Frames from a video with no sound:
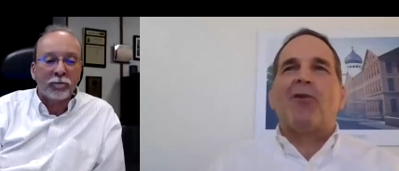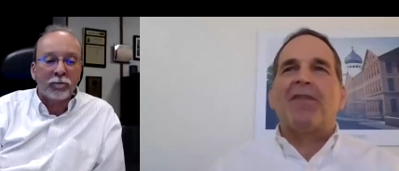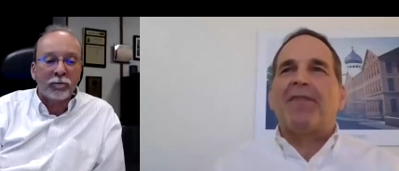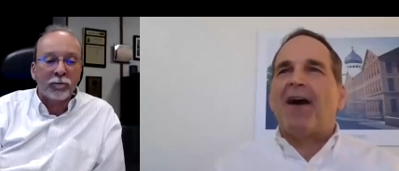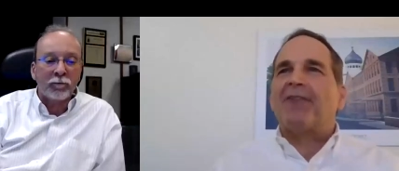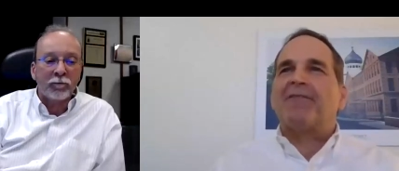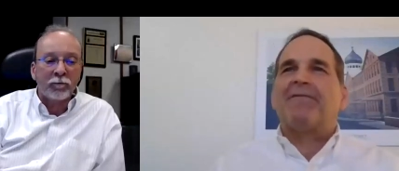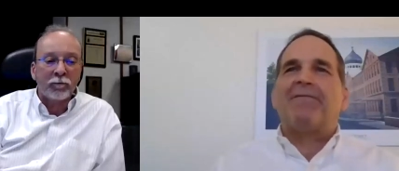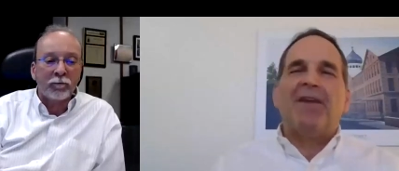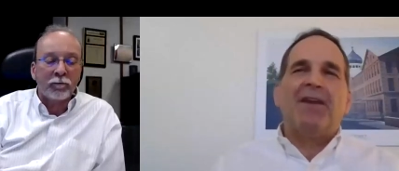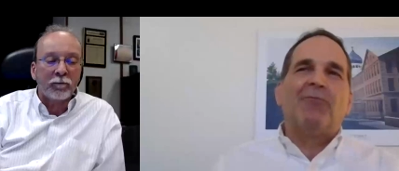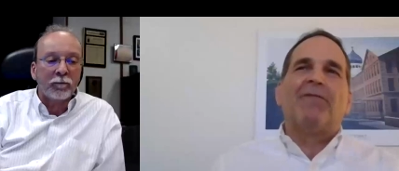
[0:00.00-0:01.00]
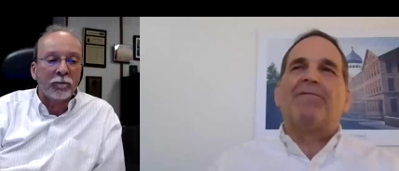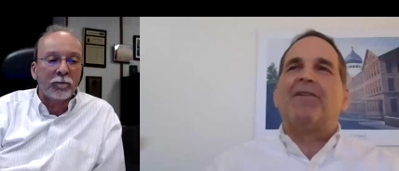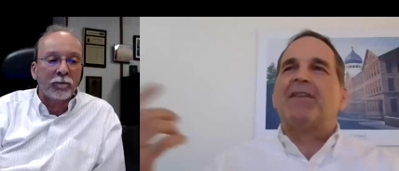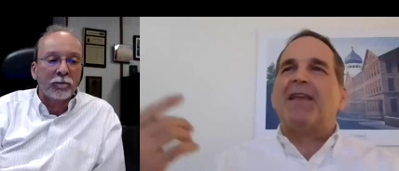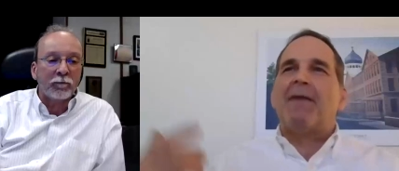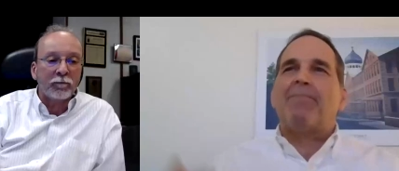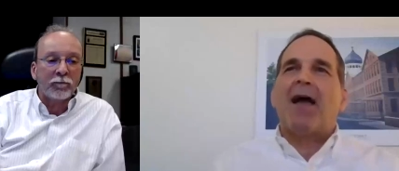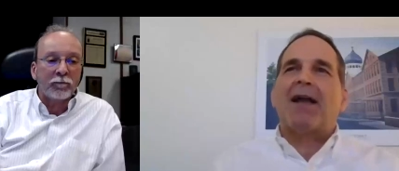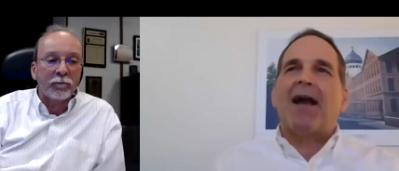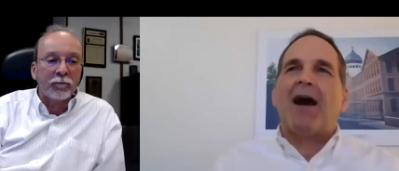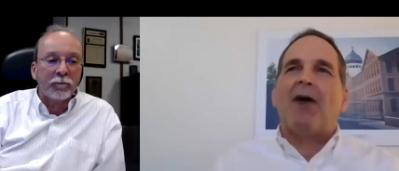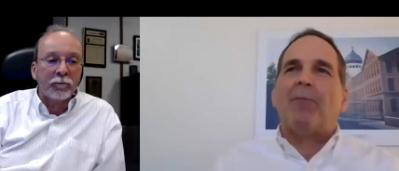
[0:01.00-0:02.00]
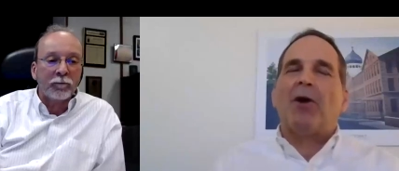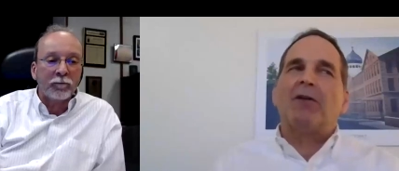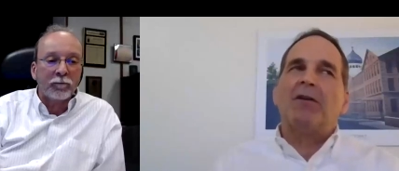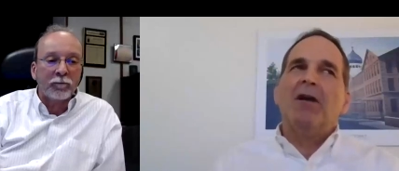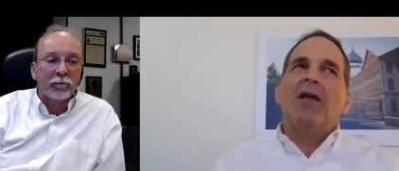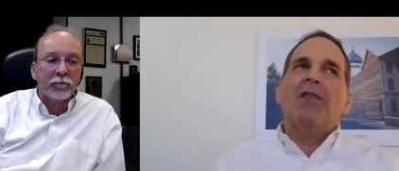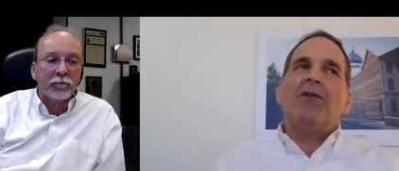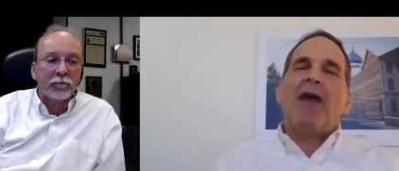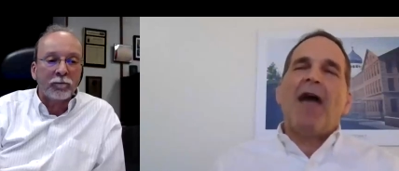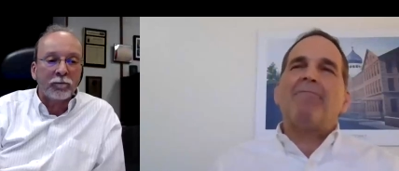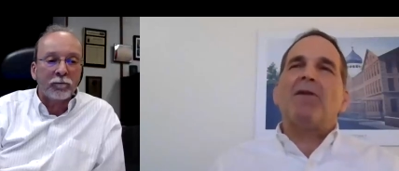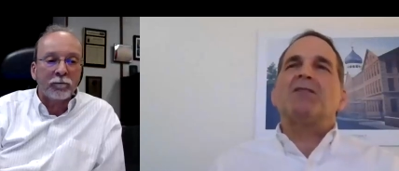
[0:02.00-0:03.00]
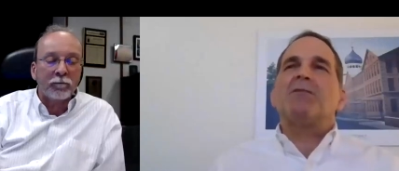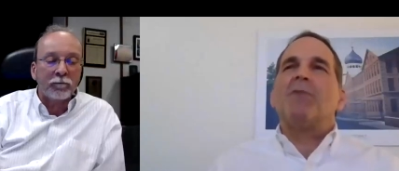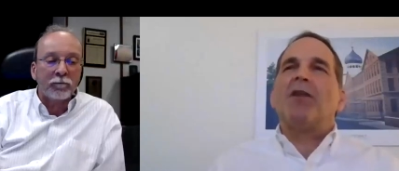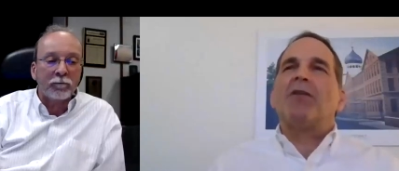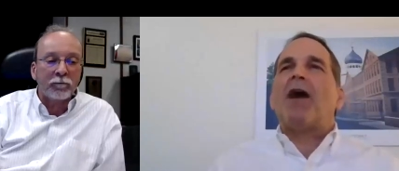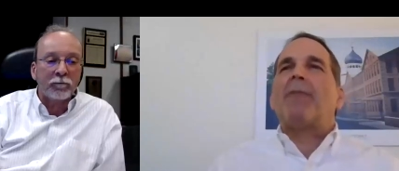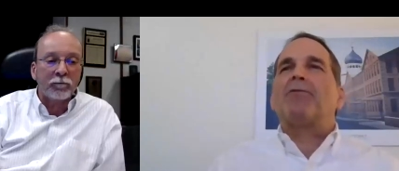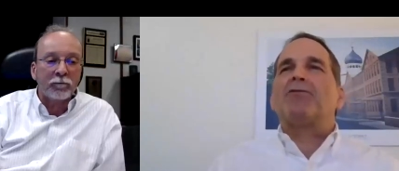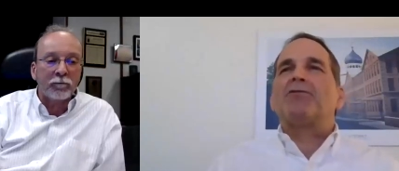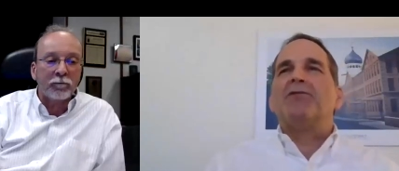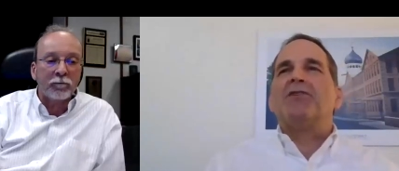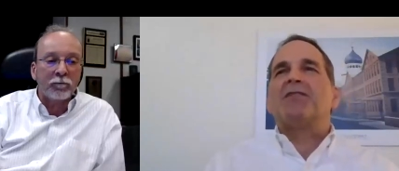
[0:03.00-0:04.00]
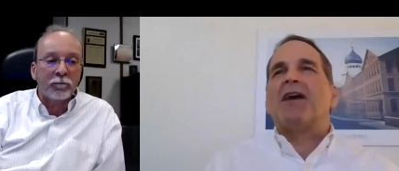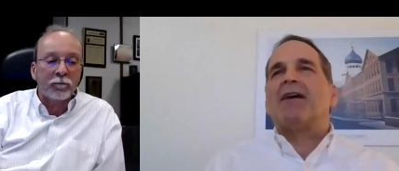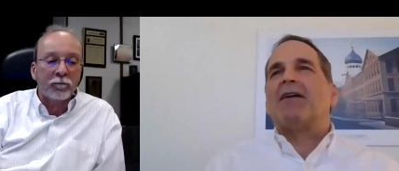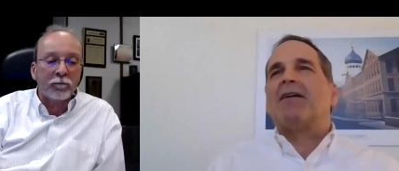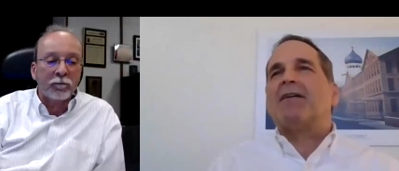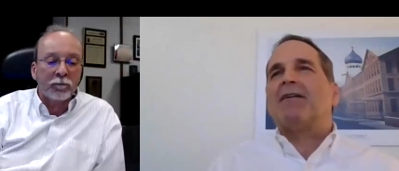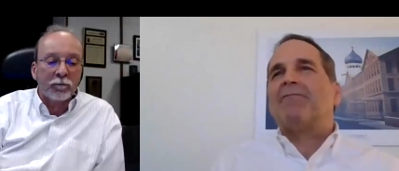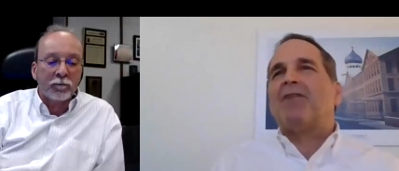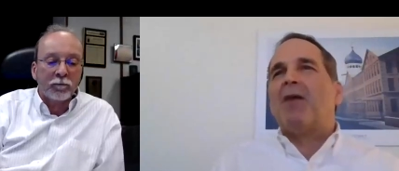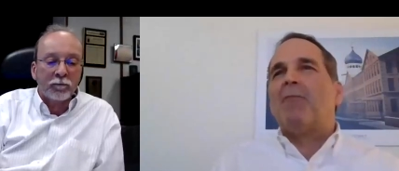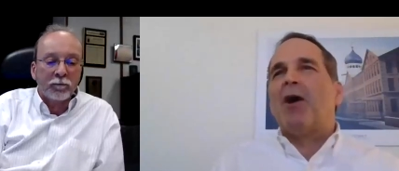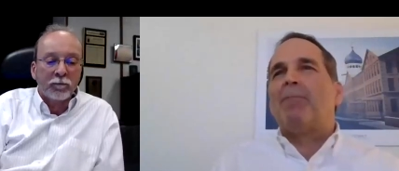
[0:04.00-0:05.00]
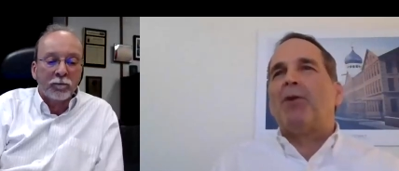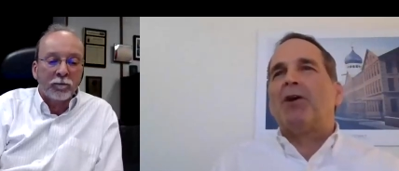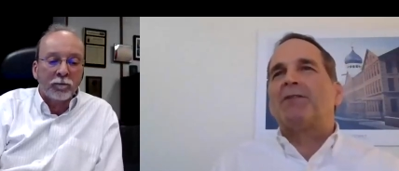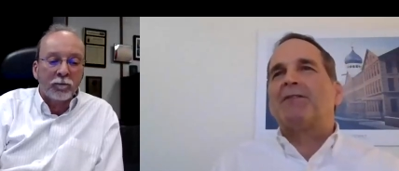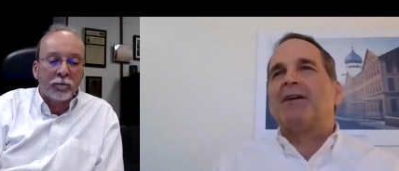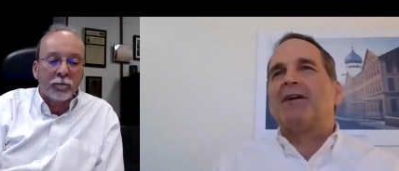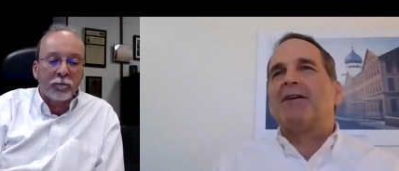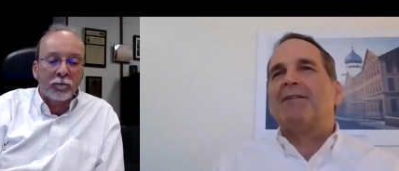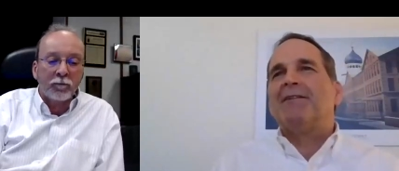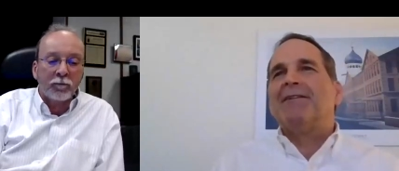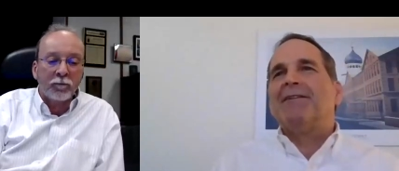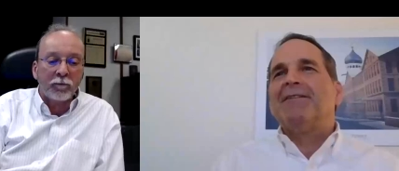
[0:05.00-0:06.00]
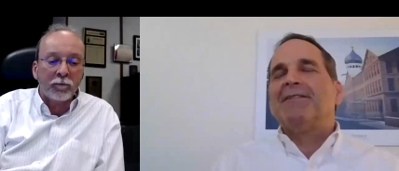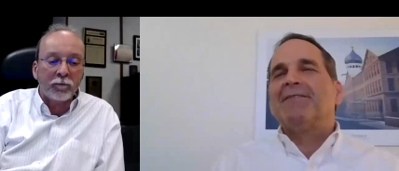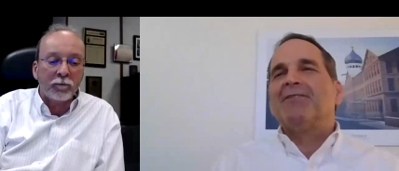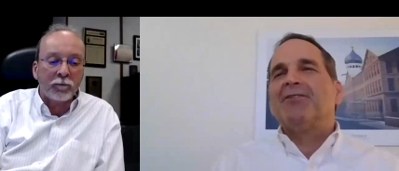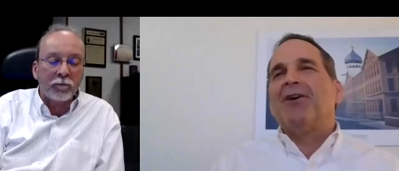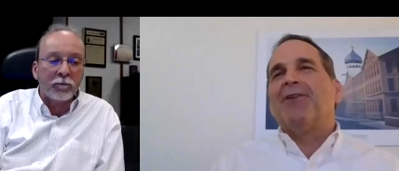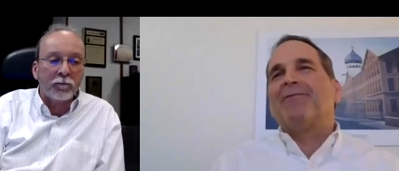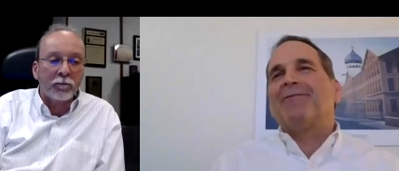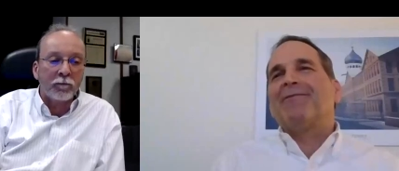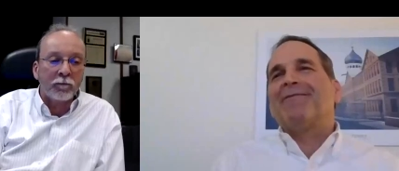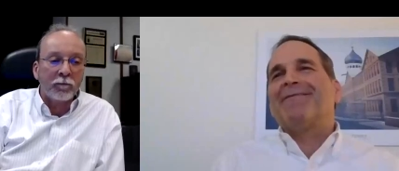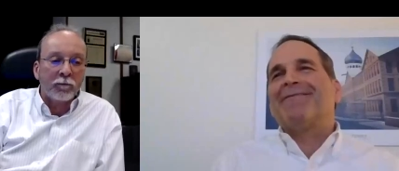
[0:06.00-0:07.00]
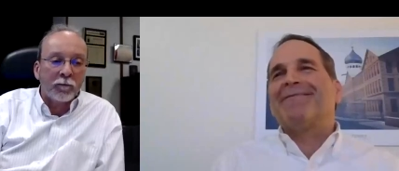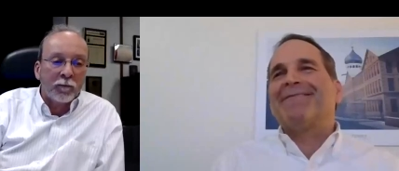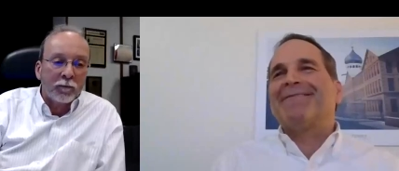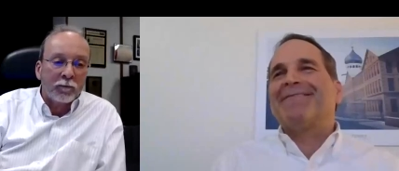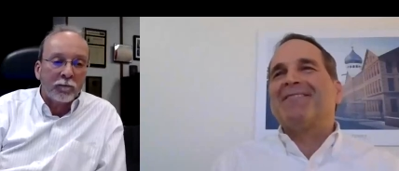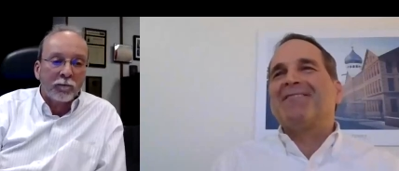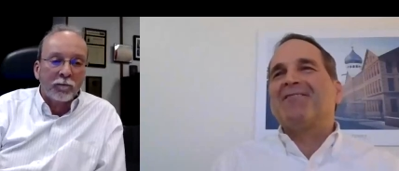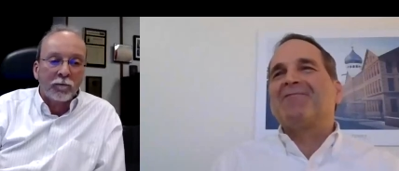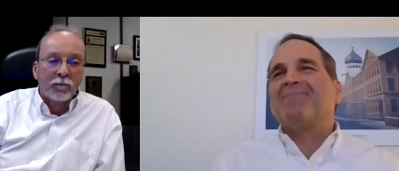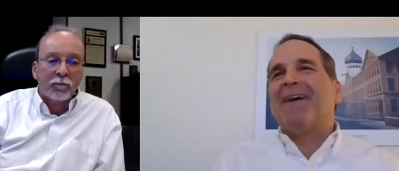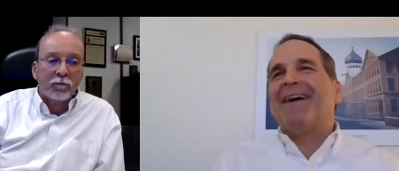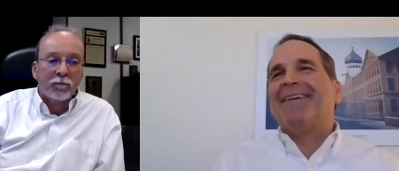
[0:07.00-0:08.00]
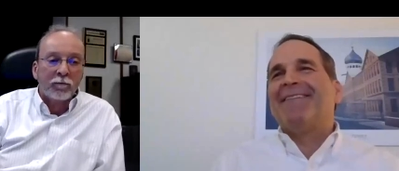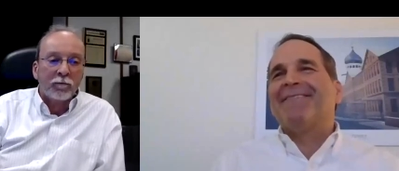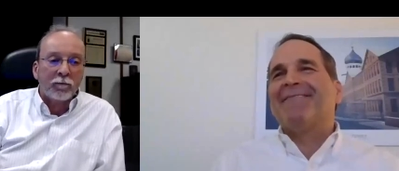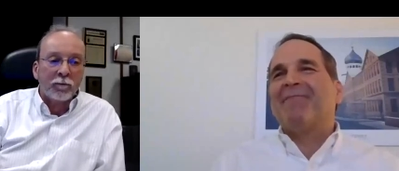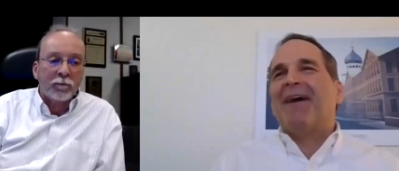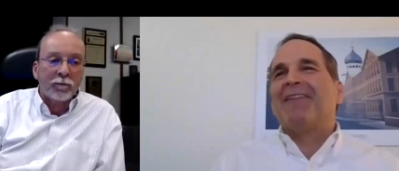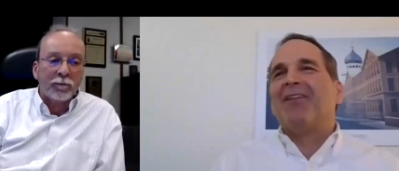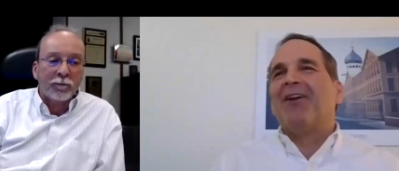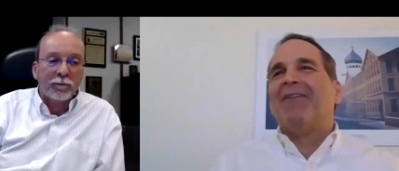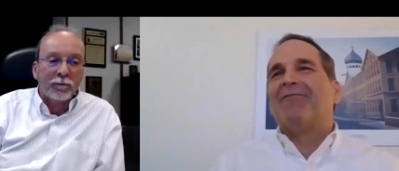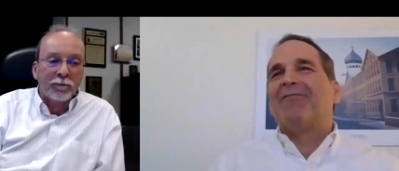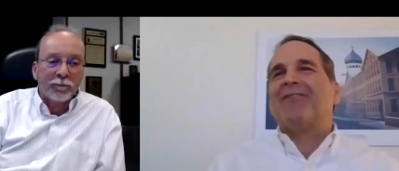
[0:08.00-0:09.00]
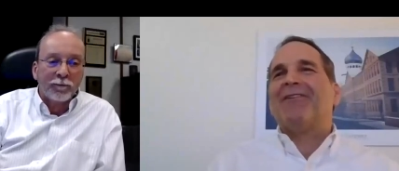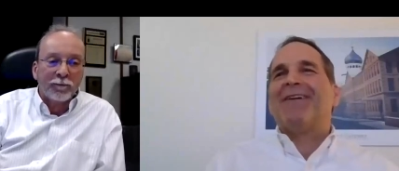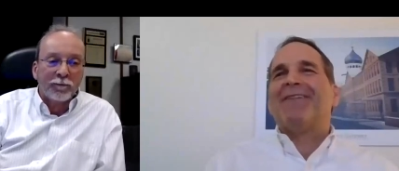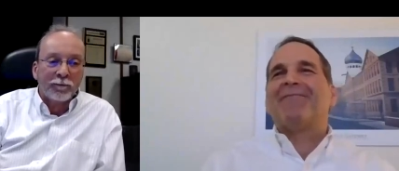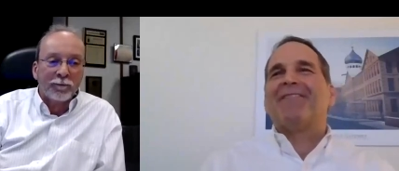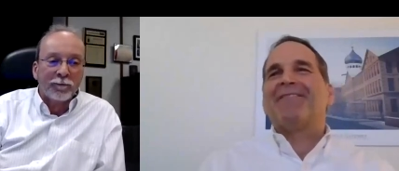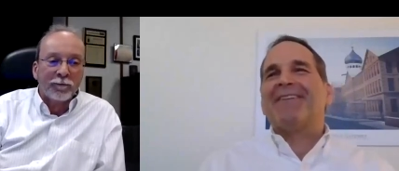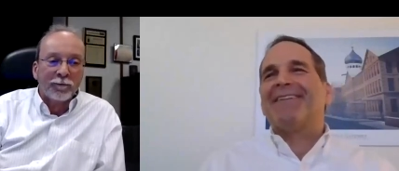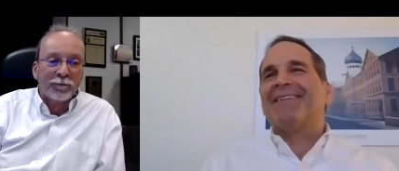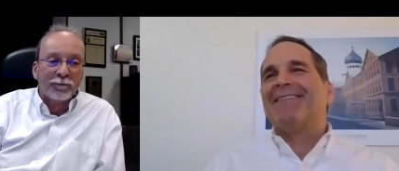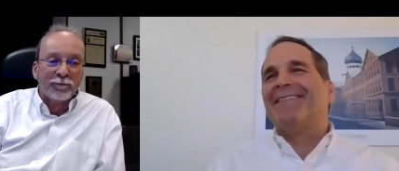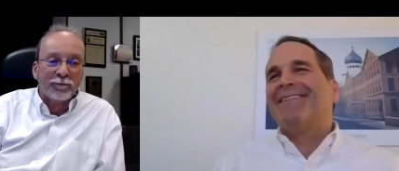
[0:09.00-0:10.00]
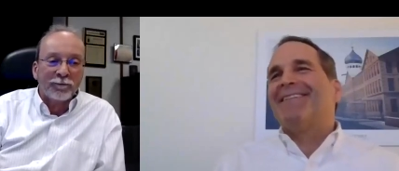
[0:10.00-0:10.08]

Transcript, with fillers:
Speaker 1: 40,000 feet. We'll fit that back out, but there have been some other opportunities that have come up. But uh, you know, this is my my love, so I'm just gonna